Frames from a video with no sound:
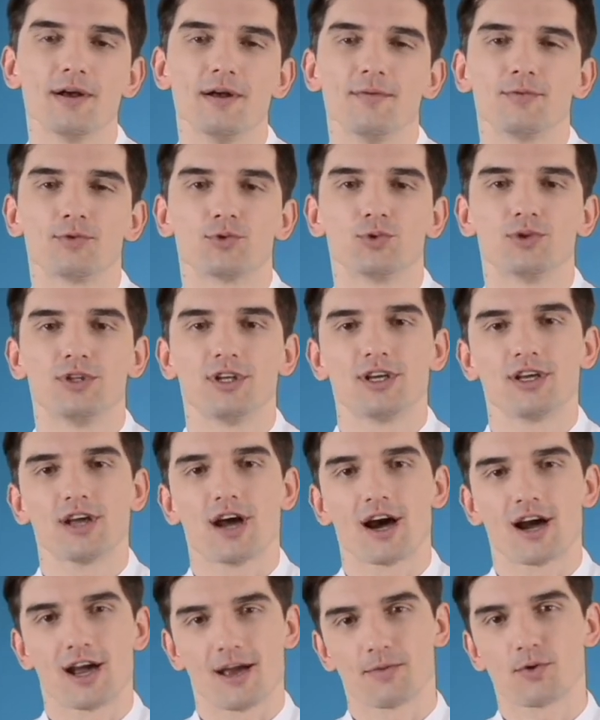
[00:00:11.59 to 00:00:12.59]
Today
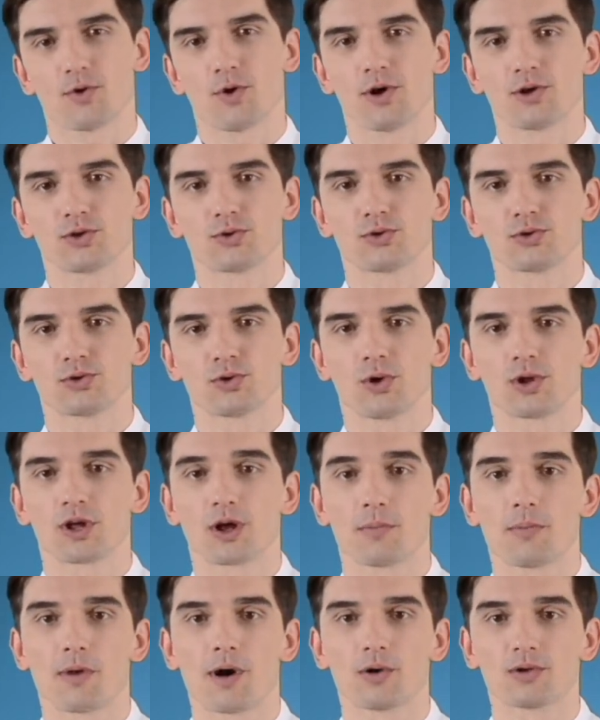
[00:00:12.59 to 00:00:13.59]
I am going to talk
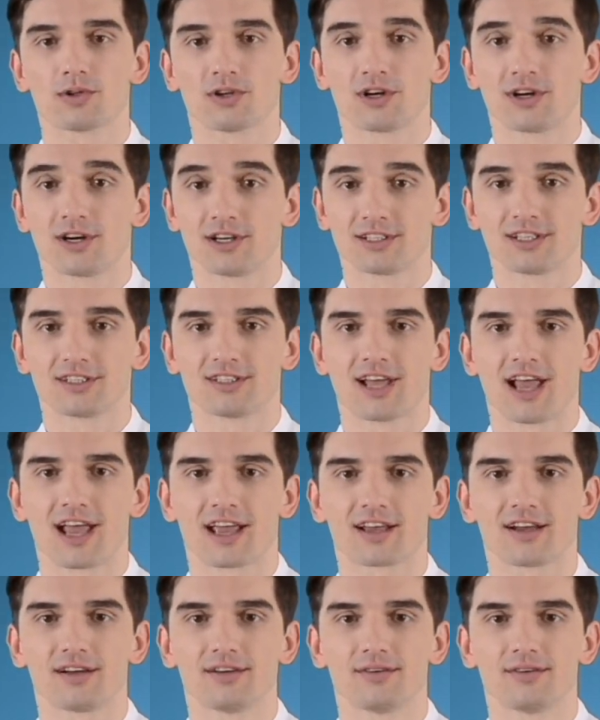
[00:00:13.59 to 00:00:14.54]
about heart attack.